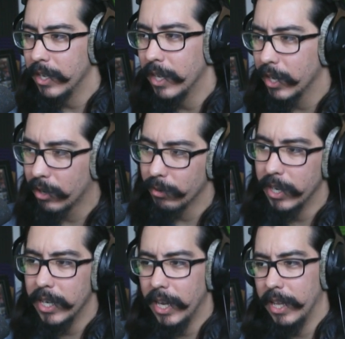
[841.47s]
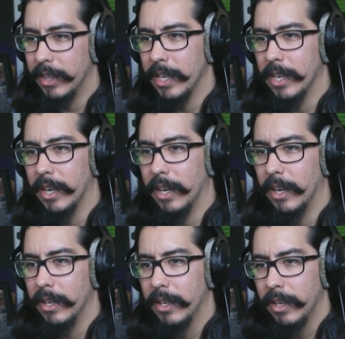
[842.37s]
nitty-gritty and
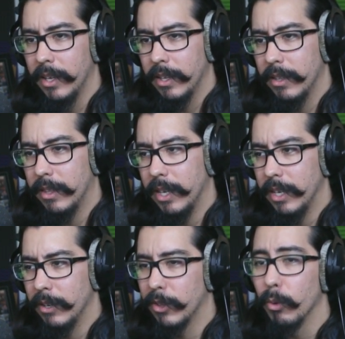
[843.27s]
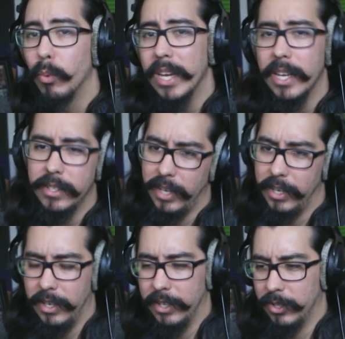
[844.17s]
the weeds
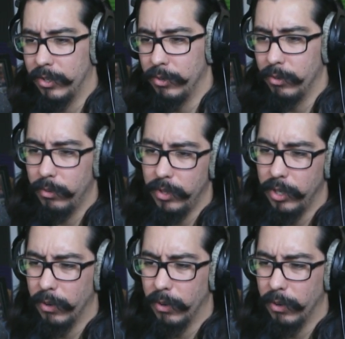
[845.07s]
as to,